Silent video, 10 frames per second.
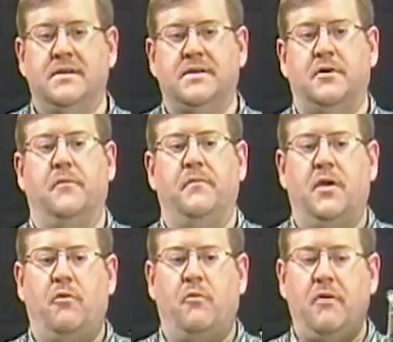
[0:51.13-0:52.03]
So
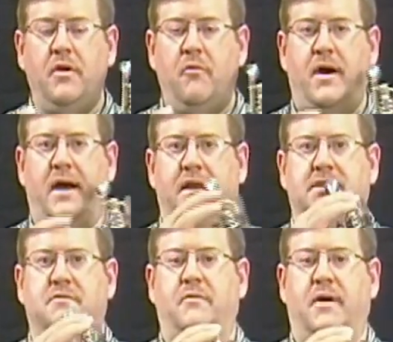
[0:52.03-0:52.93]
what we want
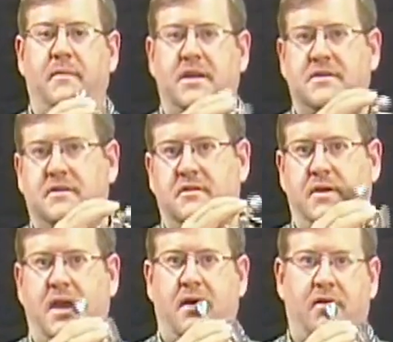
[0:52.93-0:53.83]
is we want to make sure that
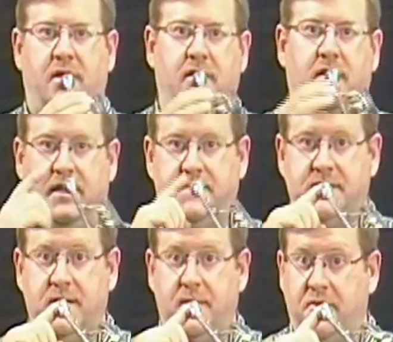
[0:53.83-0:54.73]
we have our
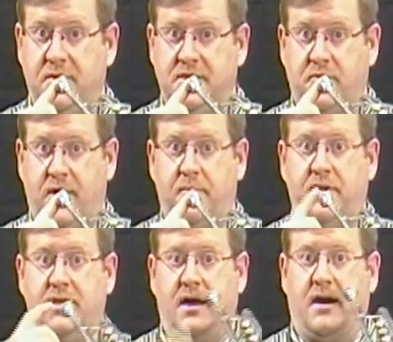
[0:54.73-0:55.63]
lips in the mouthpiece
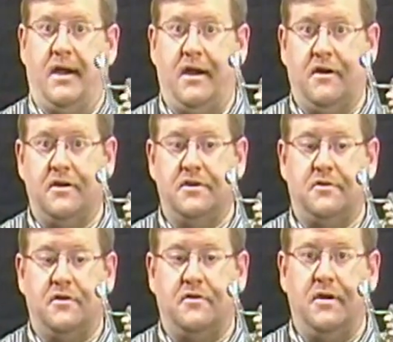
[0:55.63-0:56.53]
properly, our air
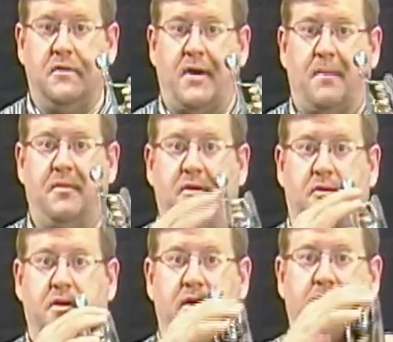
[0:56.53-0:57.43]
control going properly,
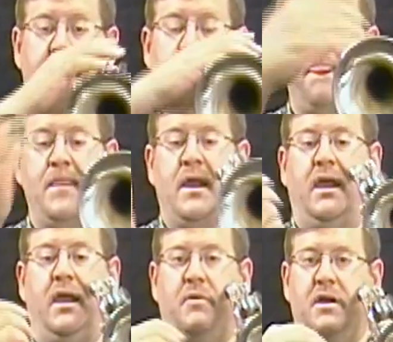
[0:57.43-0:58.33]
holding it right.
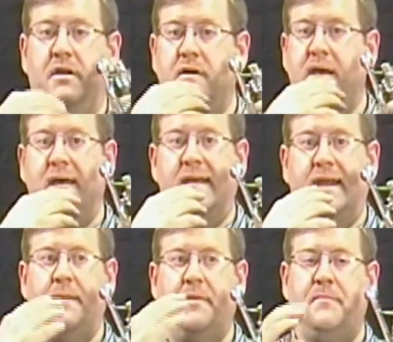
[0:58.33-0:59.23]
And we're going to go ahead
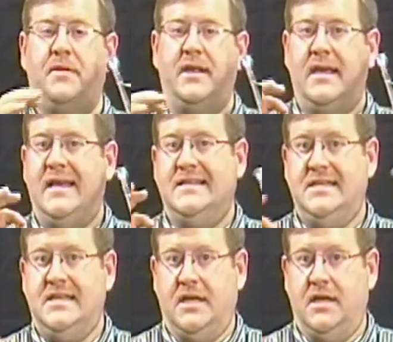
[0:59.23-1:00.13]
and I'm going to play a
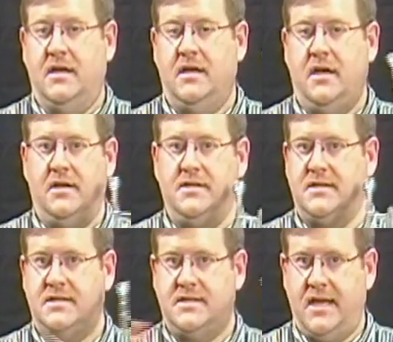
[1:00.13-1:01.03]
G,
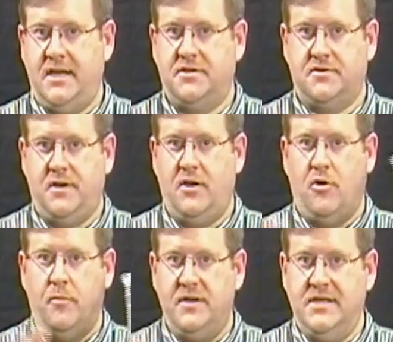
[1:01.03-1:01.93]
just a straight
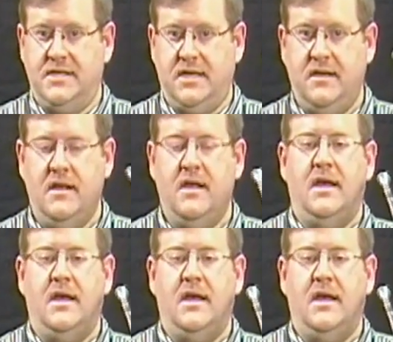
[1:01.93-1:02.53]
open G.